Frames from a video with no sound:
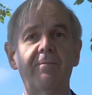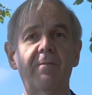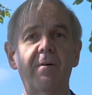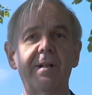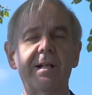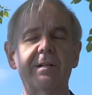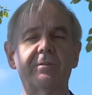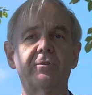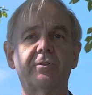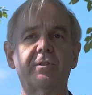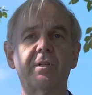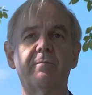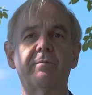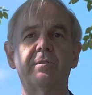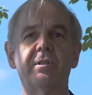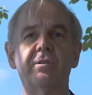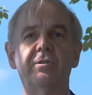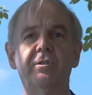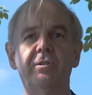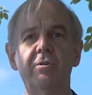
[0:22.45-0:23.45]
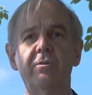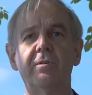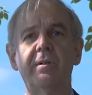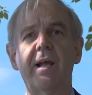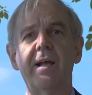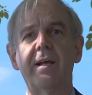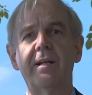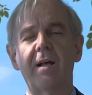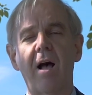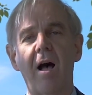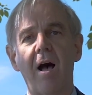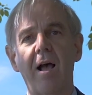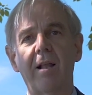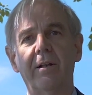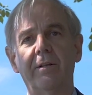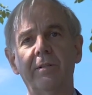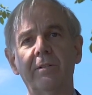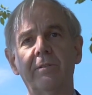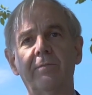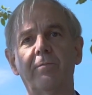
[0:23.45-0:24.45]
of Financial Services UK and
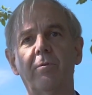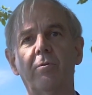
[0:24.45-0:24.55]
Ireland